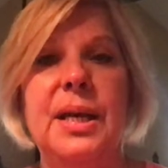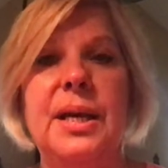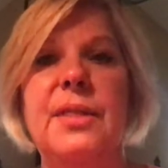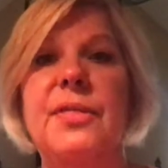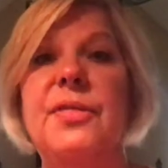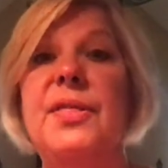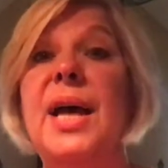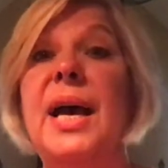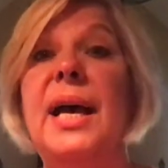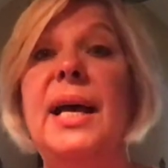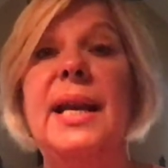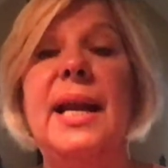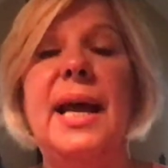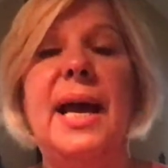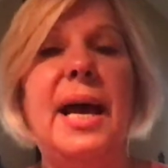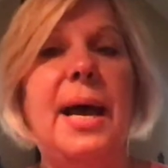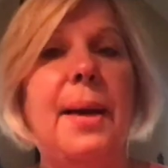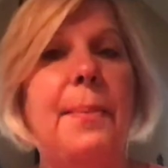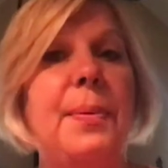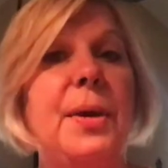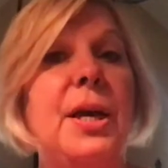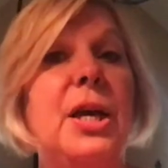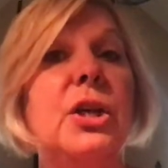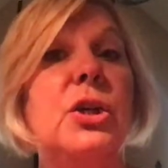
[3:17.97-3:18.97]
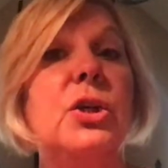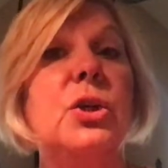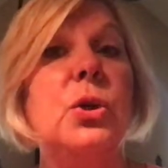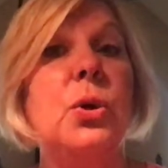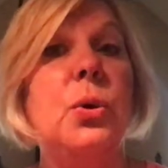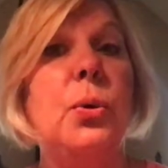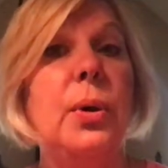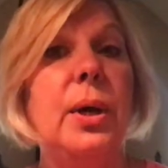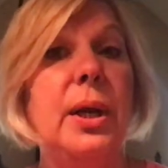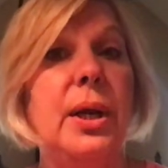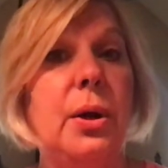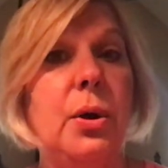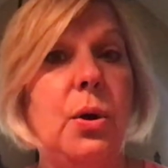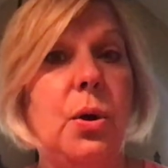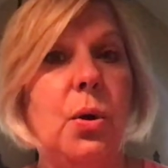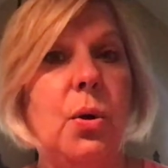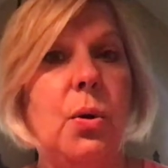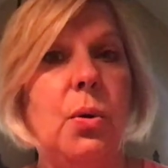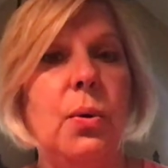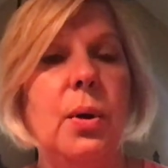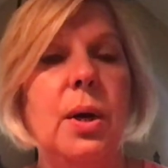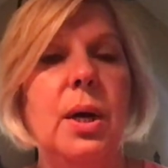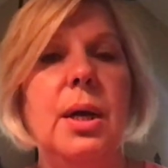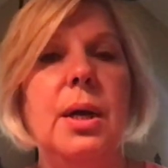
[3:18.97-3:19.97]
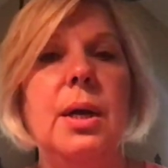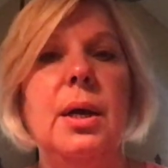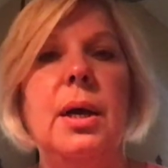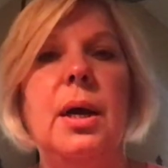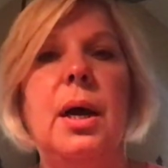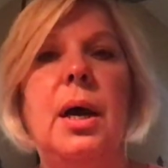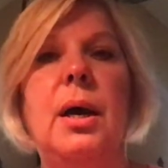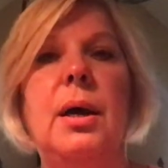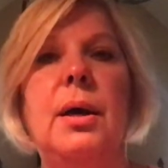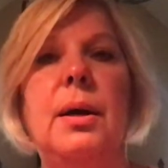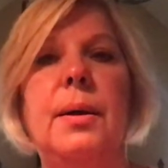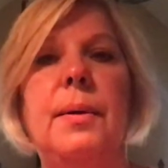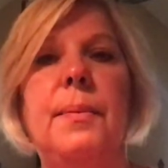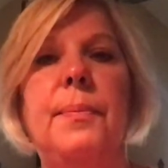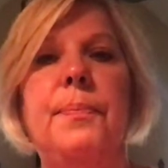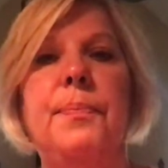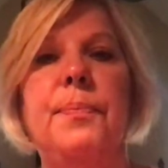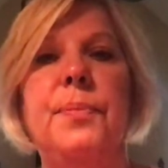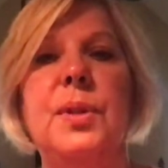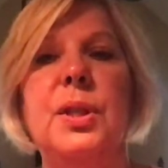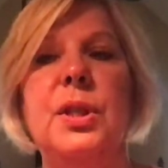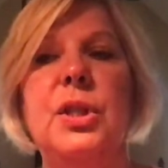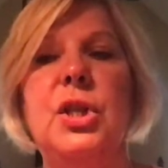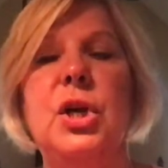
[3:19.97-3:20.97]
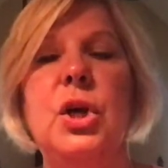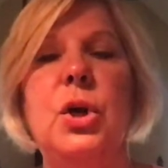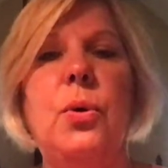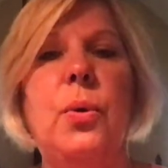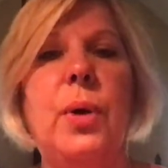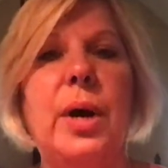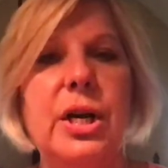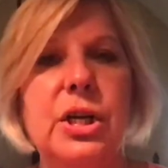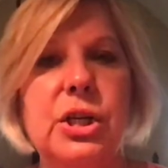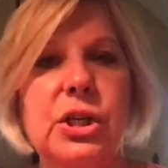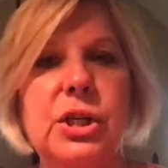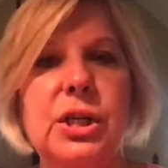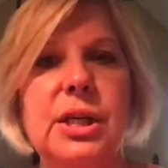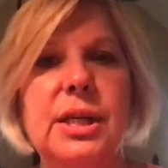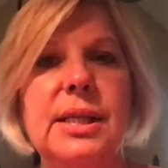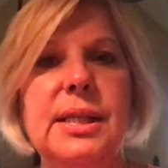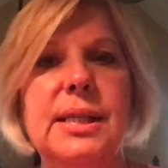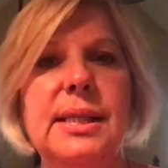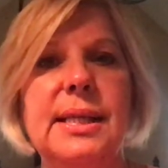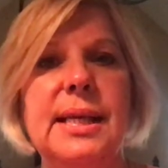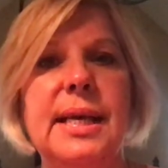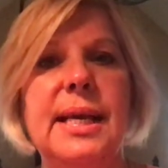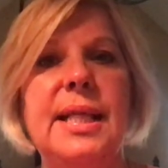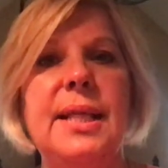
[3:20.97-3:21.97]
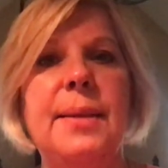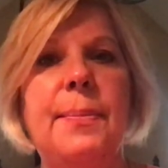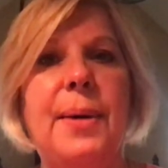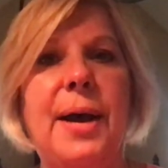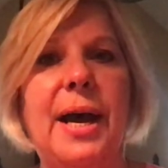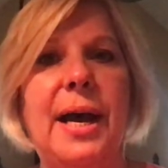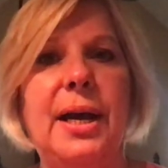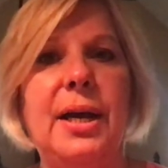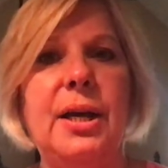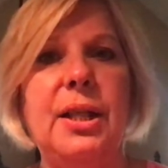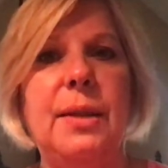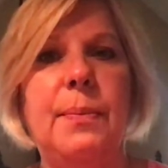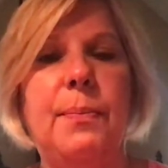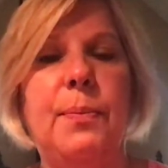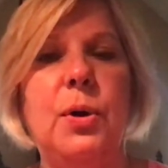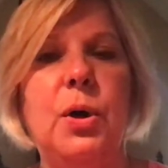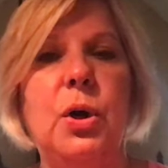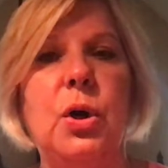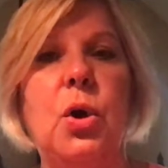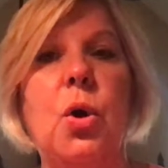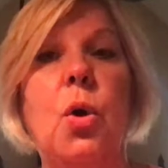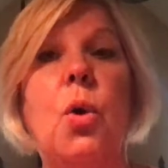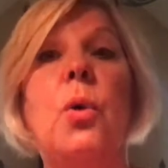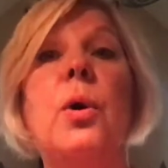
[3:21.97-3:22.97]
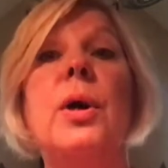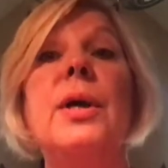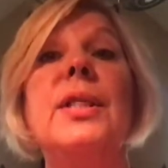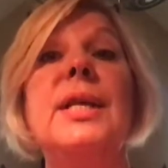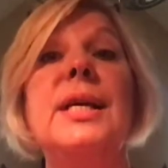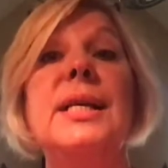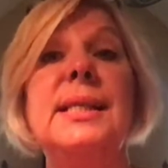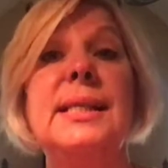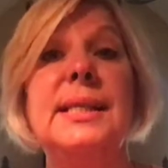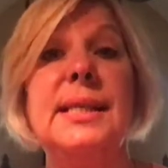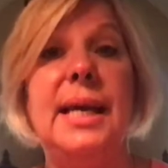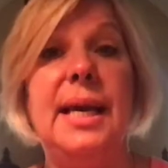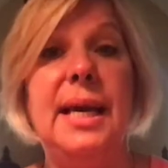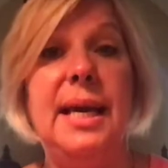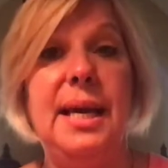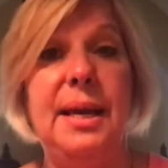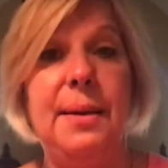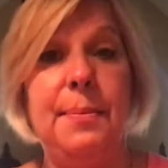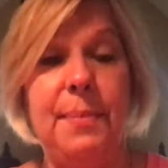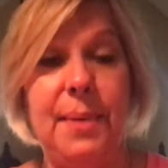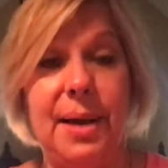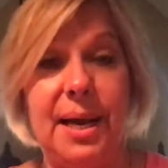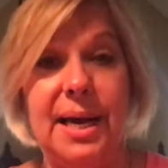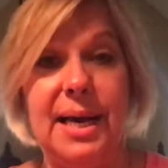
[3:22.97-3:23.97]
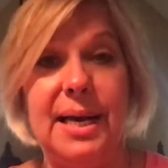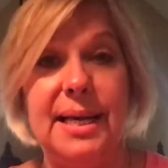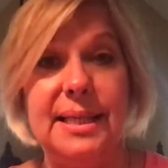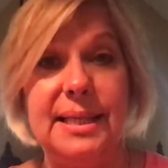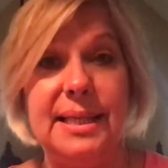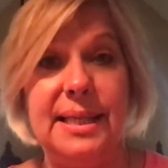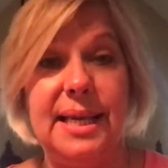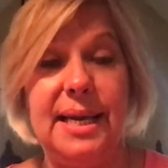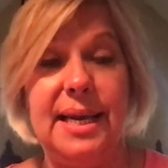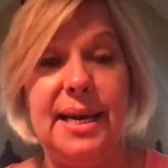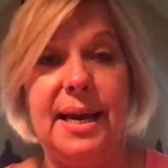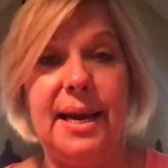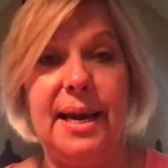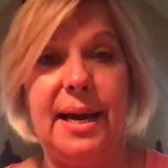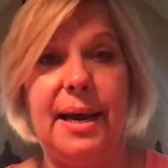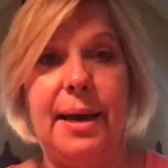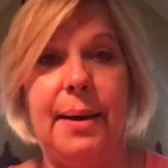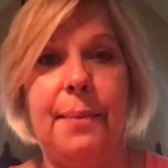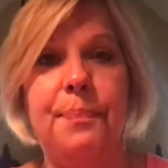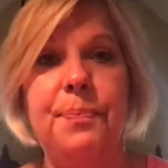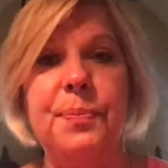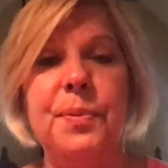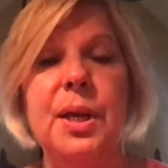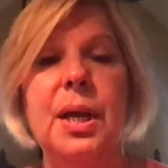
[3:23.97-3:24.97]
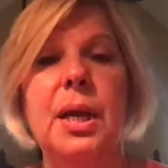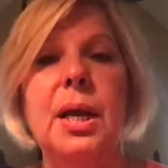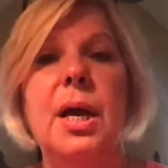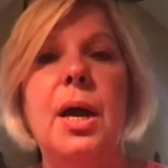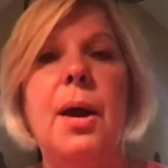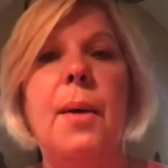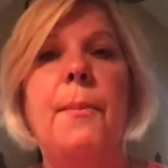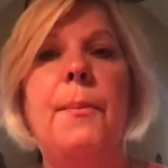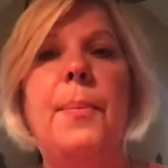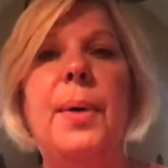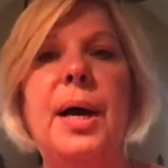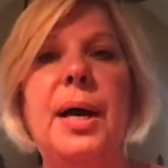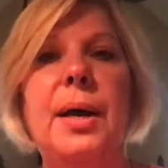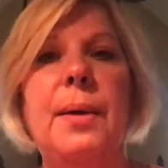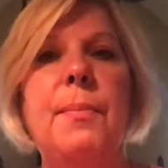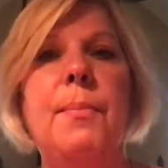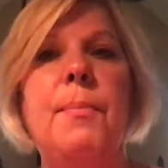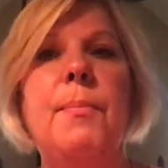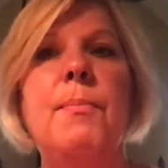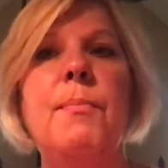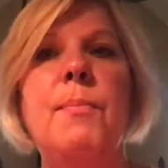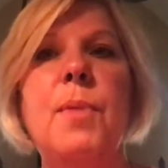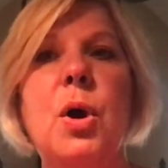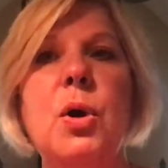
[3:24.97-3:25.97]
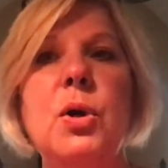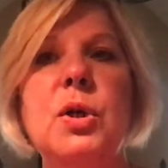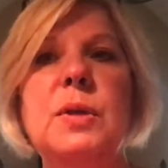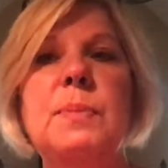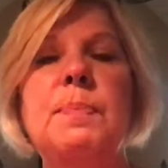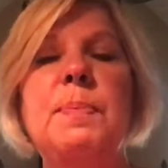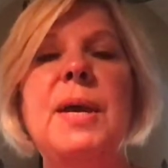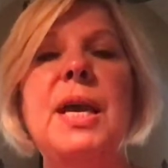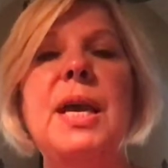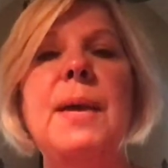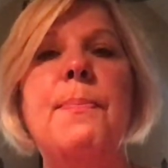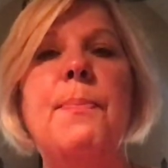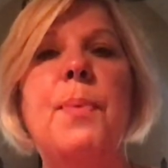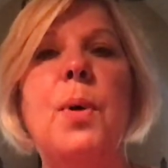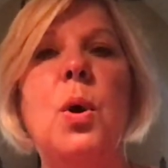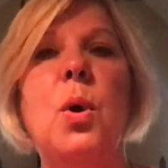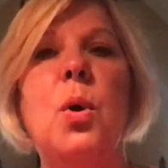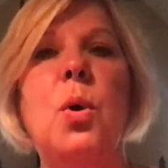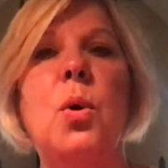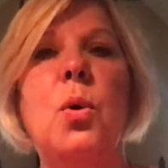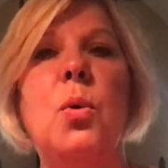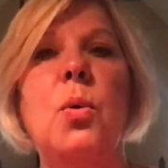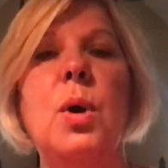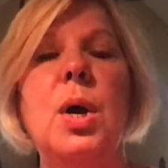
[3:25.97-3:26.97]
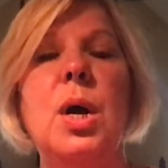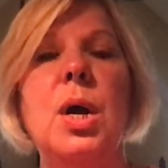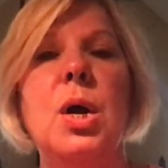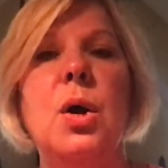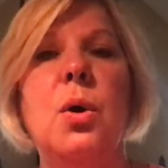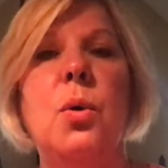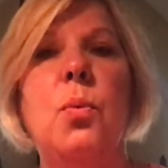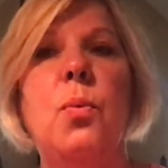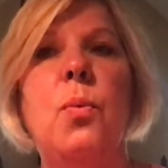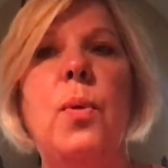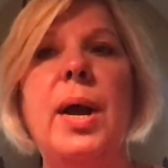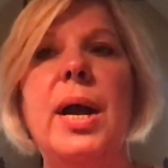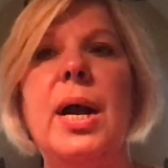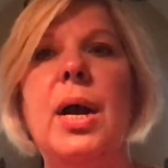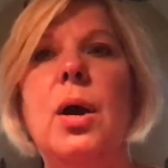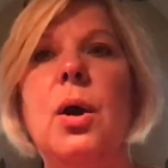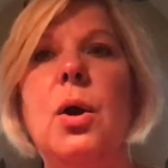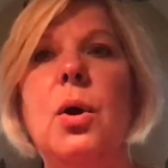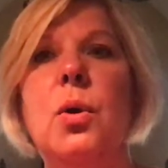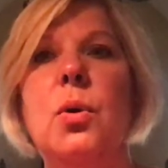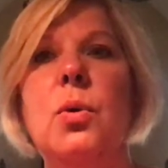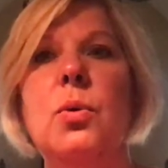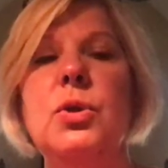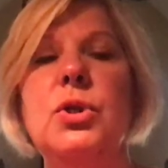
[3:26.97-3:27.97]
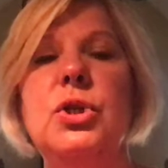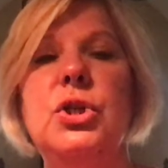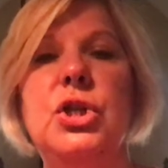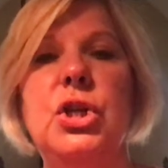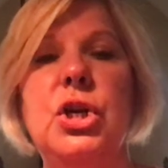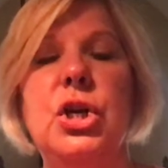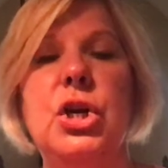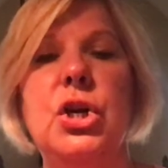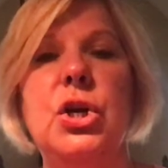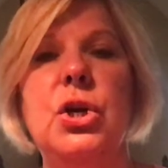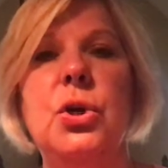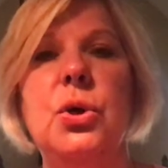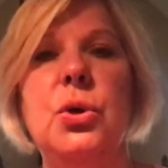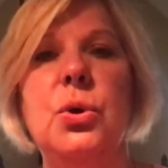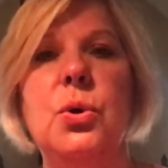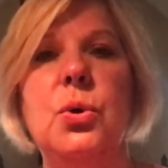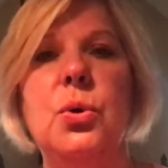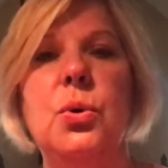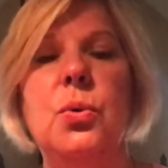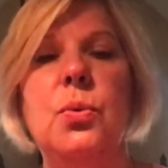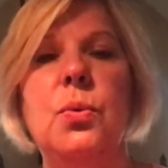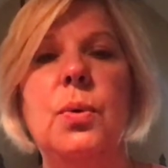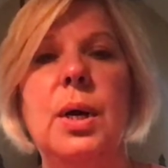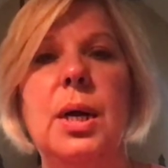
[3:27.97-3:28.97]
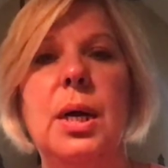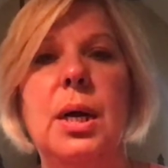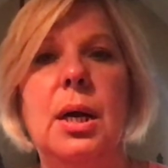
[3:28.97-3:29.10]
That app is critical. The questions in the back of the book are the same as the app, but most people will do